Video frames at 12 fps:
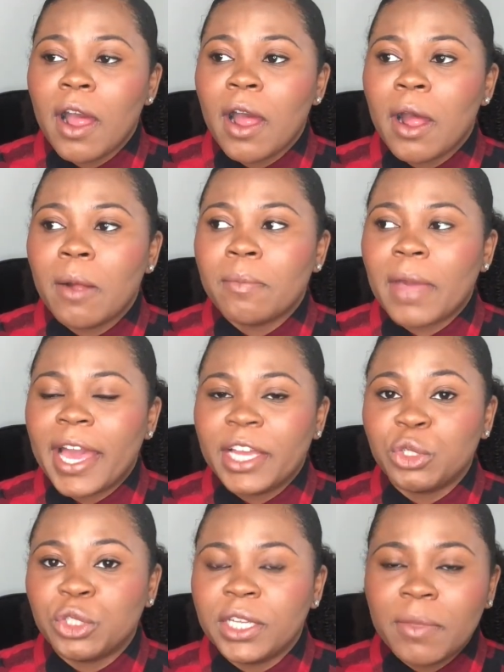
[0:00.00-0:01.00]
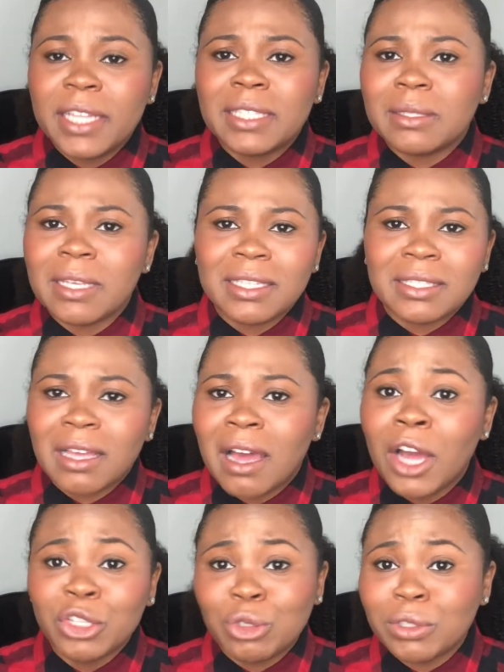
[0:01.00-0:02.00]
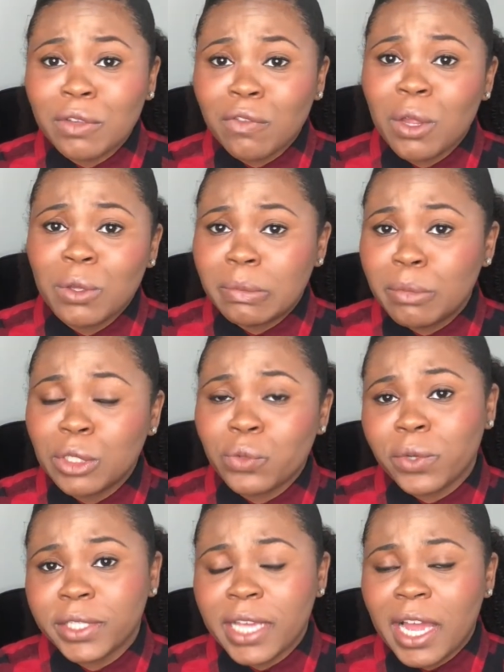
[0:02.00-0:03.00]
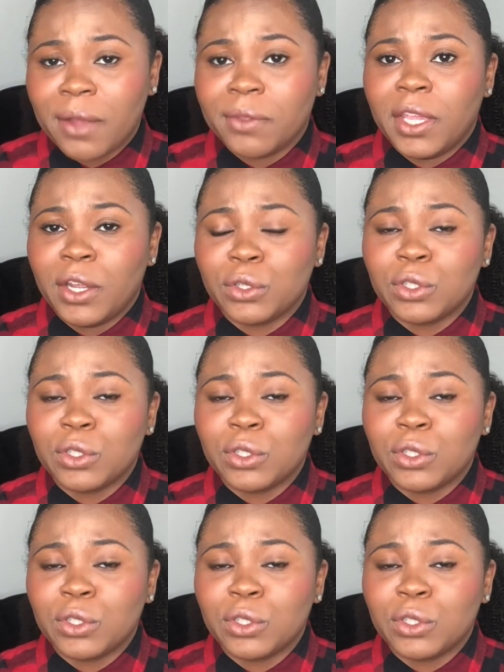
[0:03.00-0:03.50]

IG, it's hundreds of Clothes Mentors out there.